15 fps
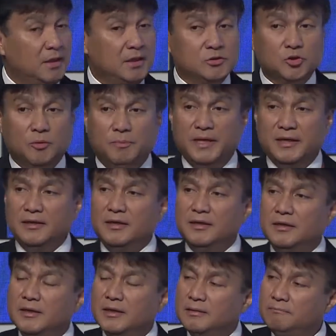So back in
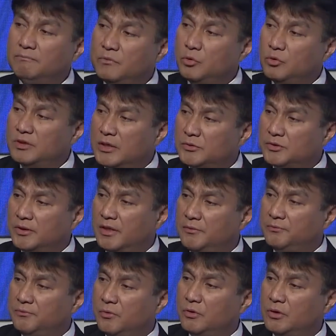
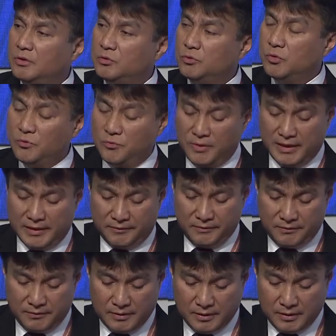2004 or 2005,
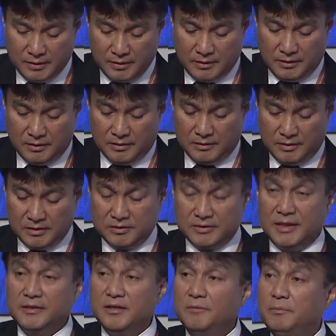the
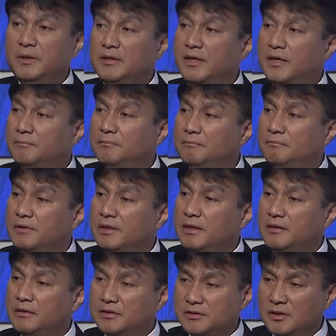state had become
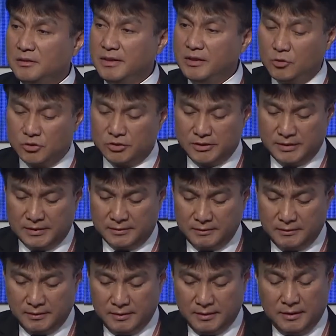increasingly concerned
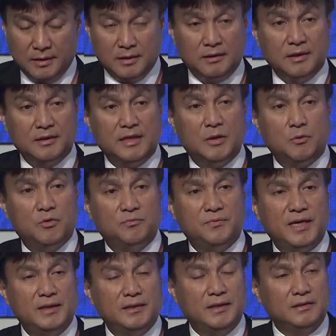that our
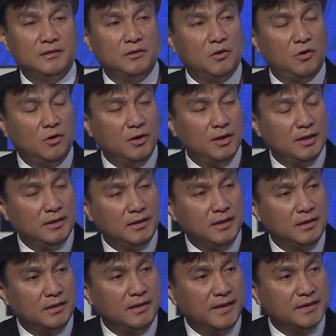finite oil
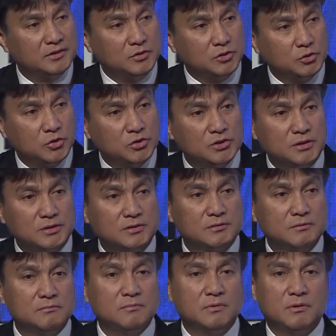and gas resources
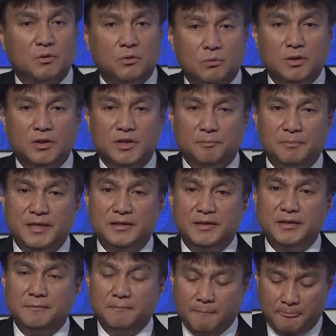were
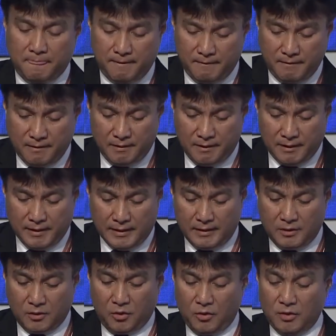depleting, and
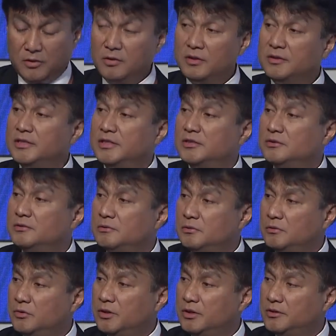the oil
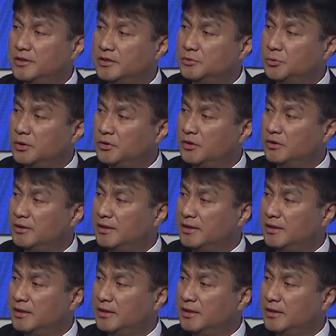royalties will not